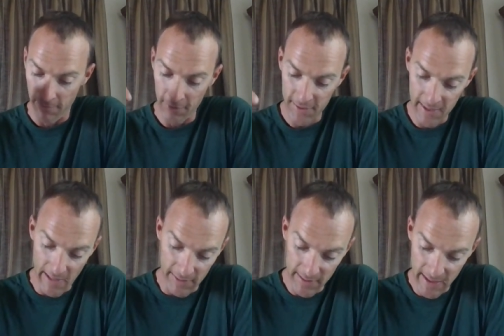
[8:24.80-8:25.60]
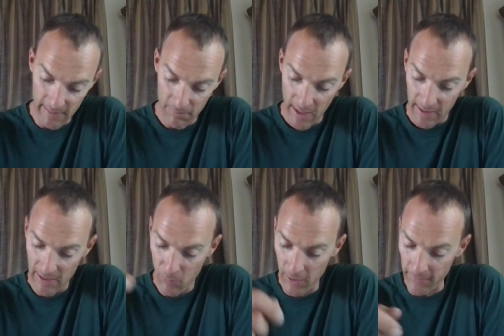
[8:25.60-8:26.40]
Verse 17,
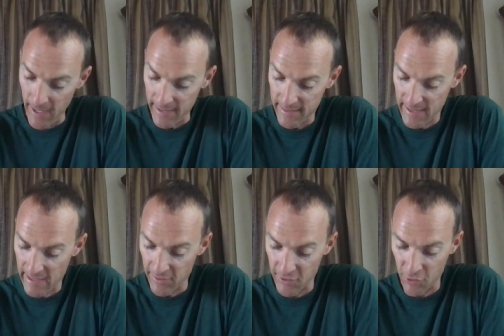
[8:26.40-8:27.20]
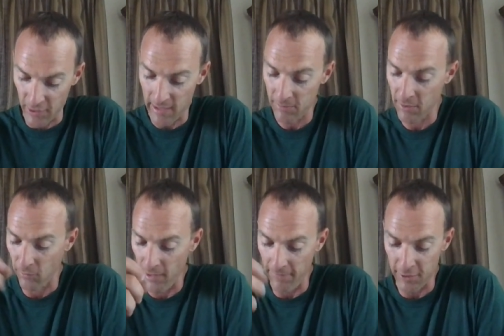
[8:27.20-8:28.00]
he will not see the streams, the
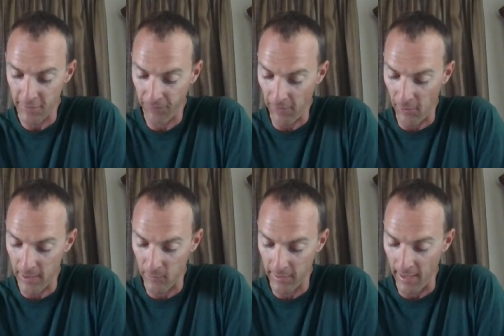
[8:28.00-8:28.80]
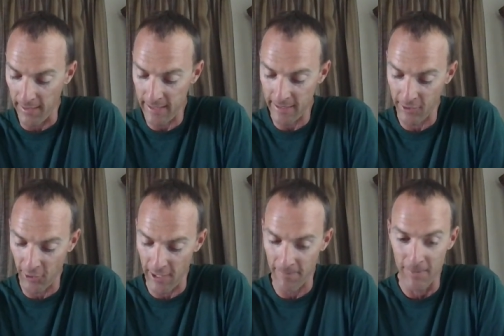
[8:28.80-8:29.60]
rivers flowing with honey and
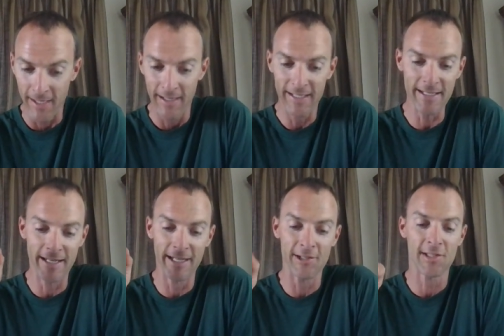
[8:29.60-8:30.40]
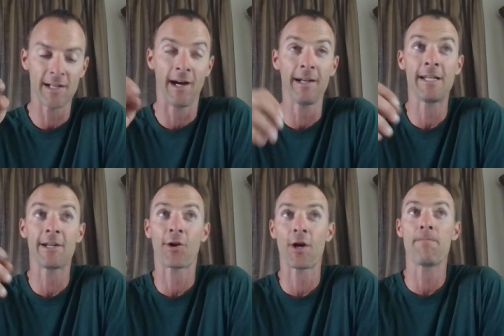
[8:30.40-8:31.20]
cream. Isn't it interesting? Honey
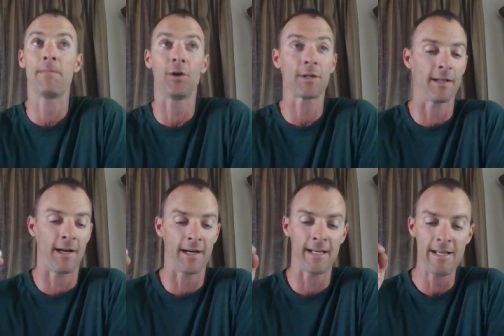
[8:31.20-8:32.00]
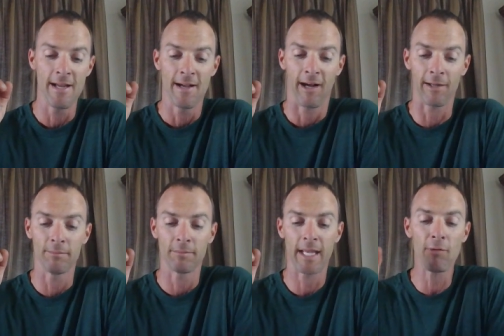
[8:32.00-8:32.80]
and cream, milk and honey,
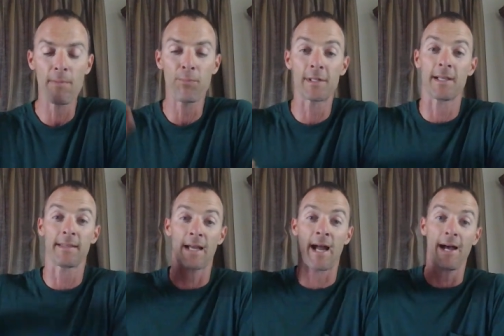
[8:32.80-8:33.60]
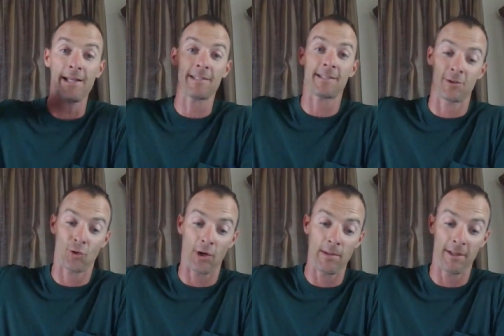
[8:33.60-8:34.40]
um, they represent the highest
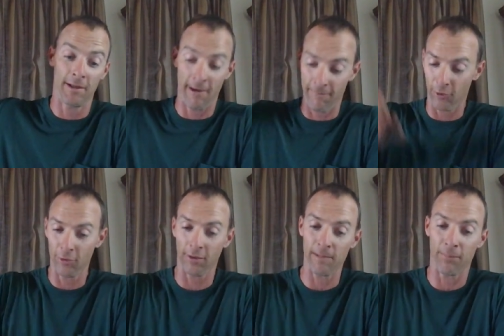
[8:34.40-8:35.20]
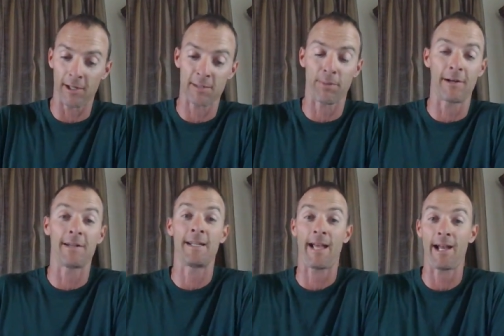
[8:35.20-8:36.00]
enjoyment of earthly
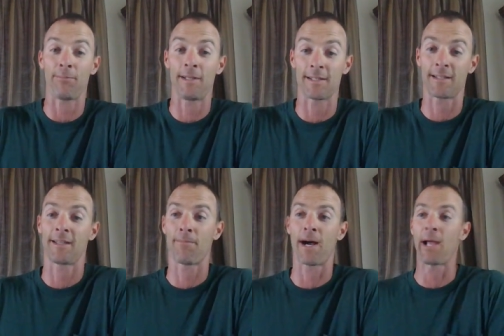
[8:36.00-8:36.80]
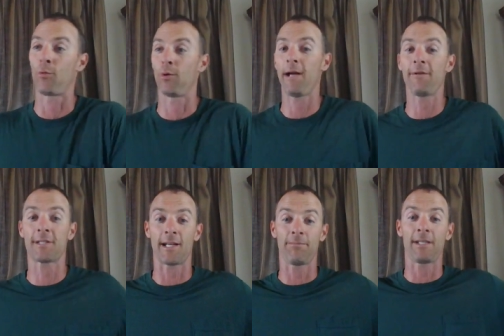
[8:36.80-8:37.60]
prosperity and happiness in the Bible. Whenever
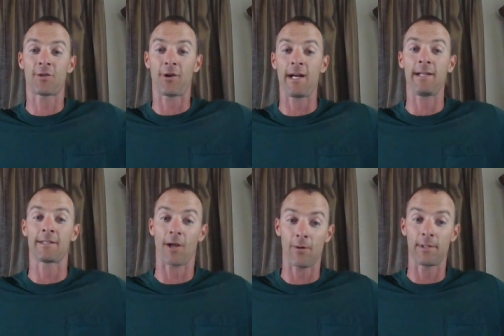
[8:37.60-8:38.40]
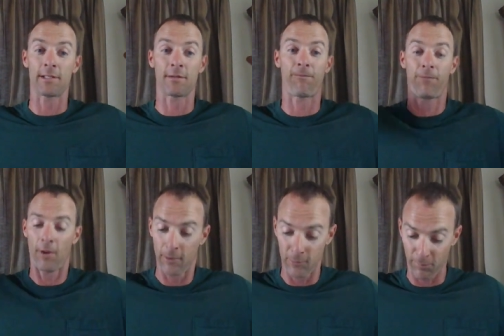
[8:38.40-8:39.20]
something's great, it's always
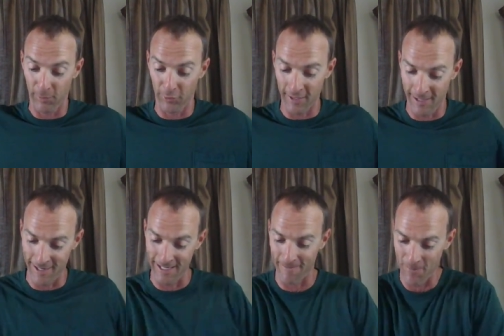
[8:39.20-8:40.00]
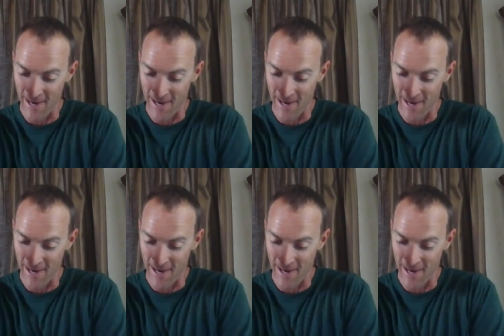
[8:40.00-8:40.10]
flowing with milk and honey.